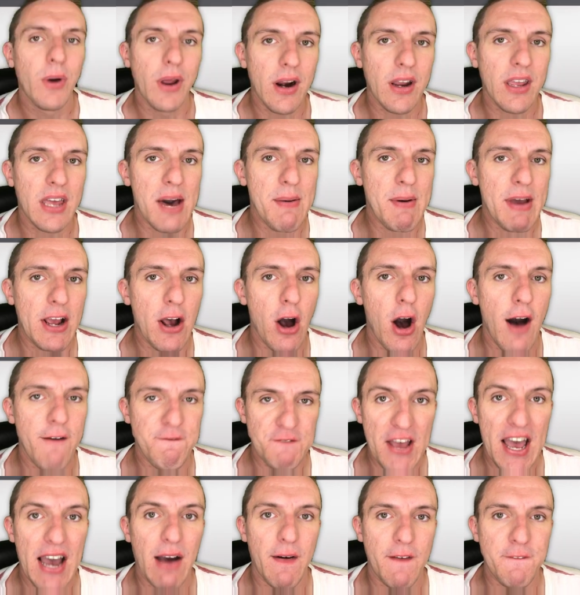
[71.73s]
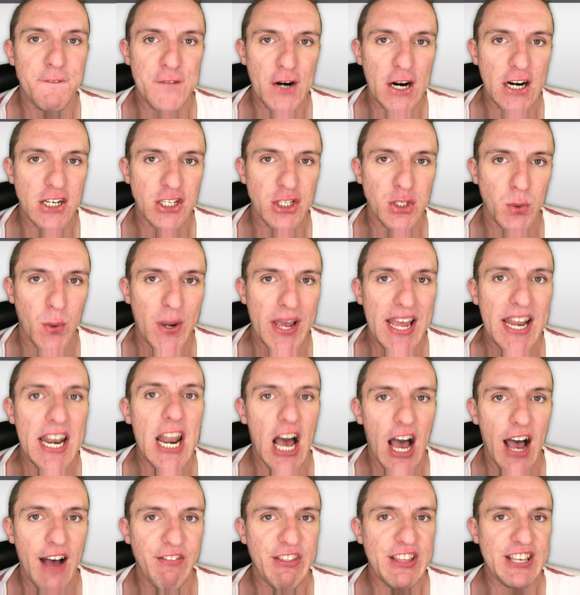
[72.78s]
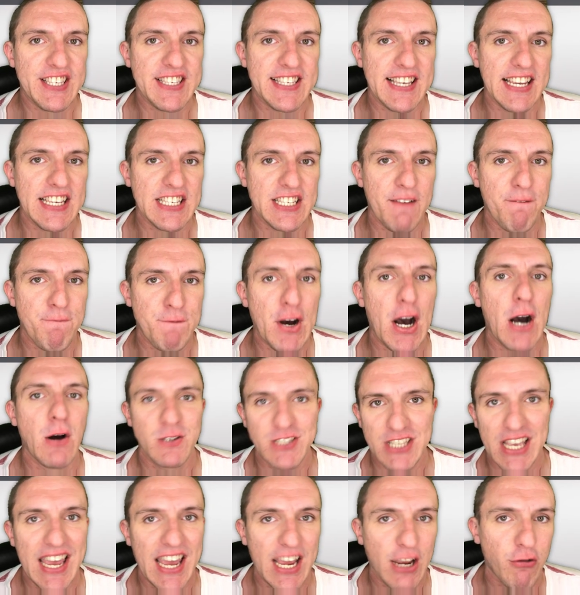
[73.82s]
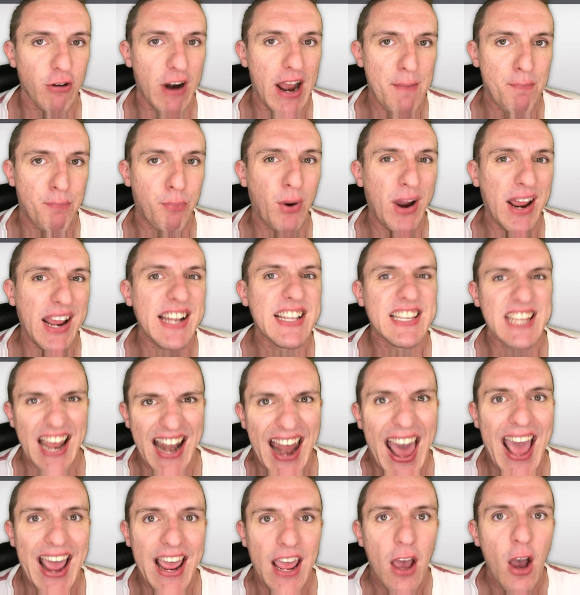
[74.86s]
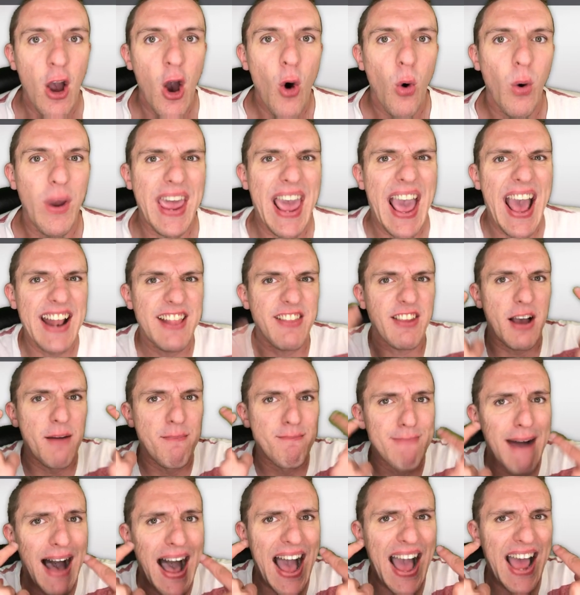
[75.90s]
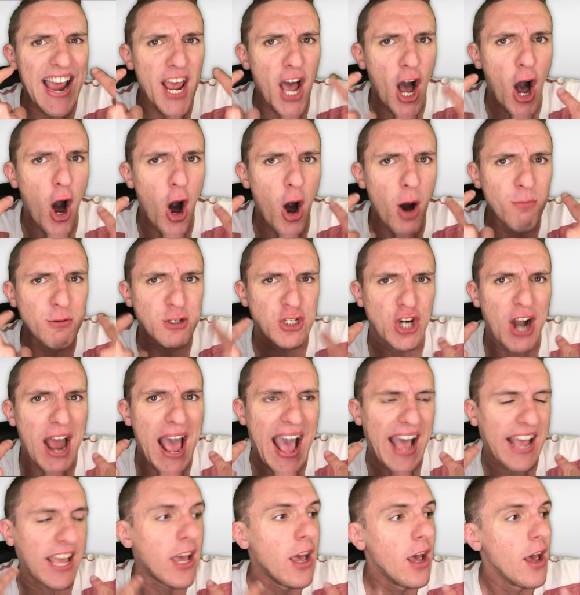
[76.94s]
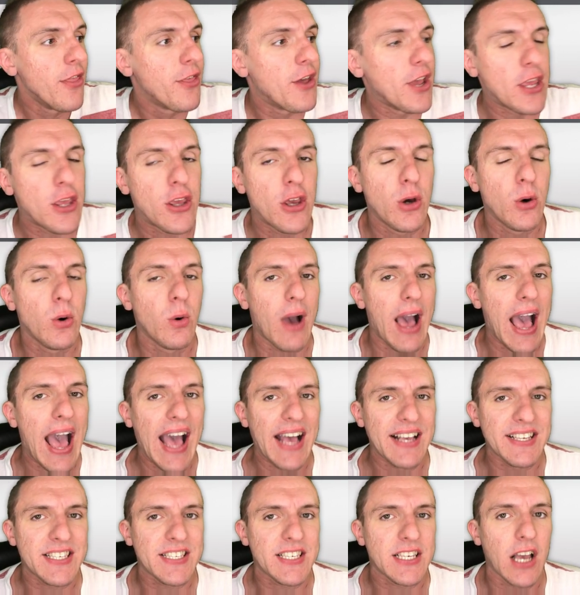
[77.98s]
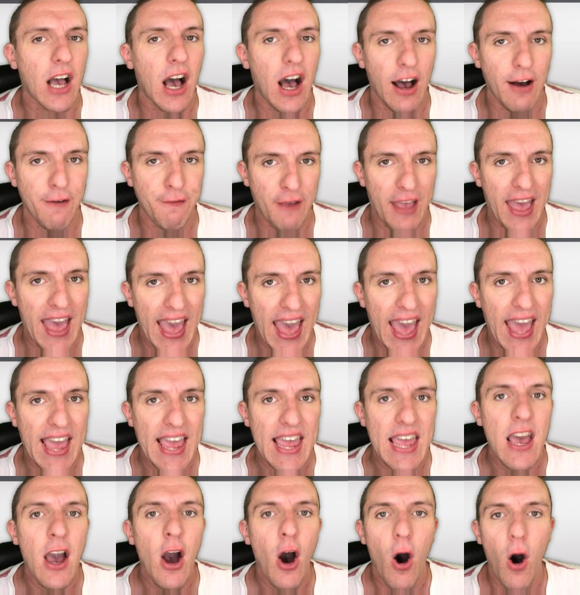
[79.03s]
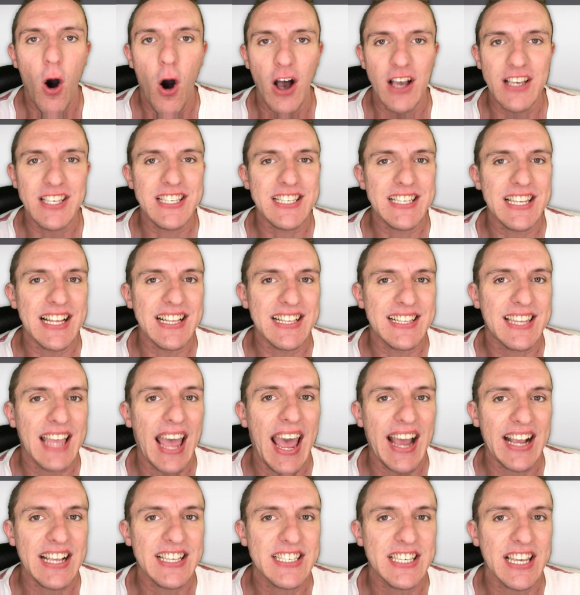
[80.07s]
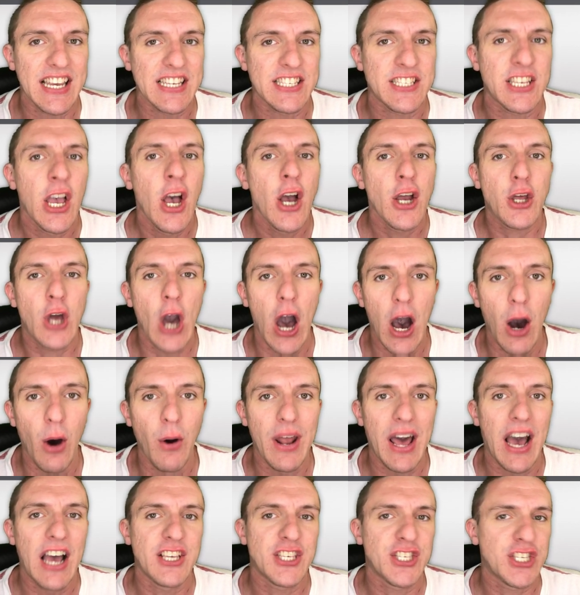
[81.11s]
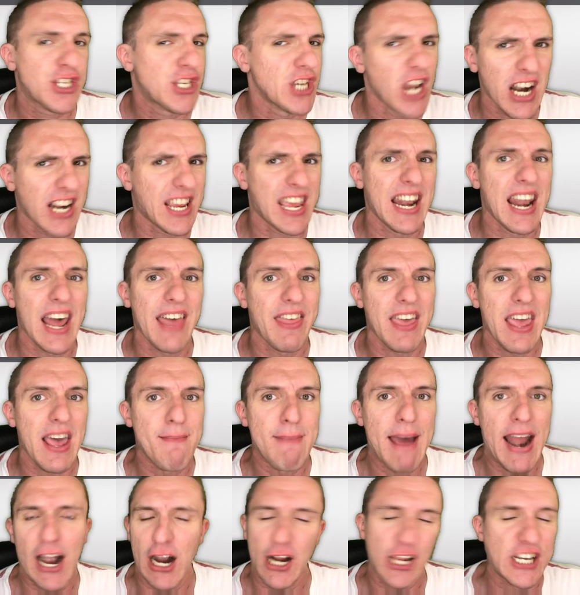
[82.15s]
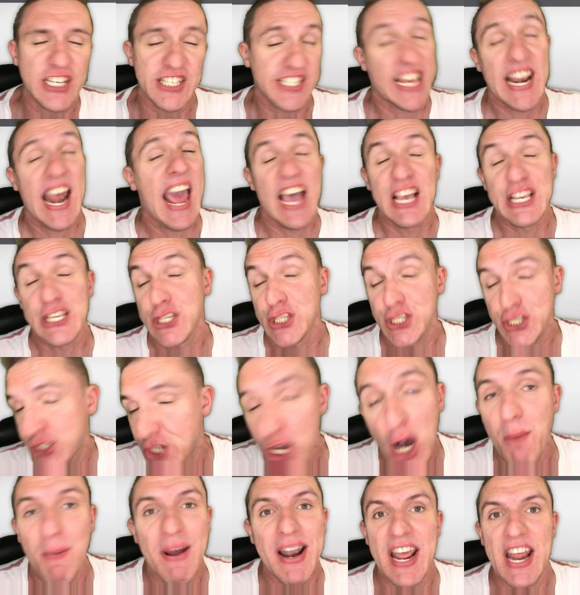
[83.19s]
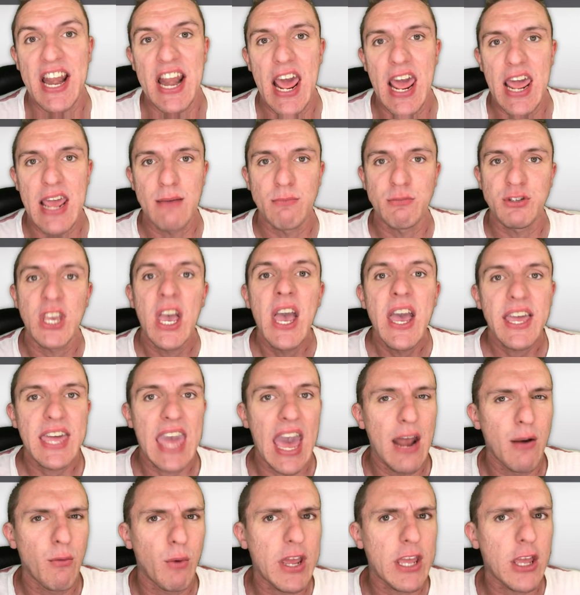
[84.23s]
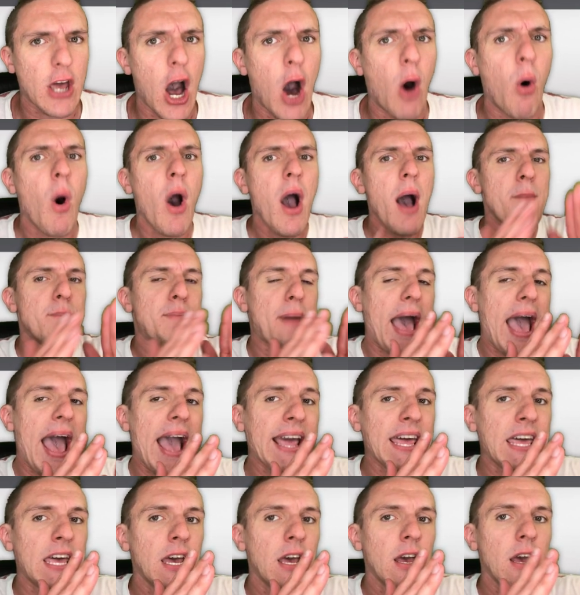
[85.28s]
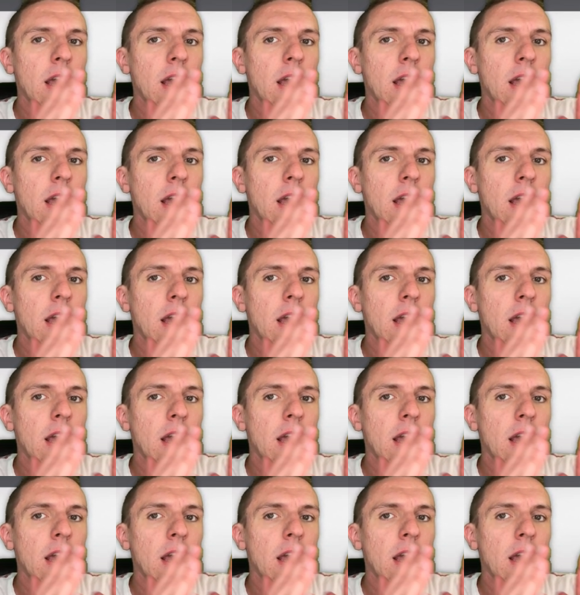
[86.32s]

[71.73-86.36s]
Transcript: We're coming off our first win of the season, folks, in Great Britain. Today, we head to my home track, the US of A, Austin, Texas, COTA, Circuit of the Americas. It has so many names. Can we go back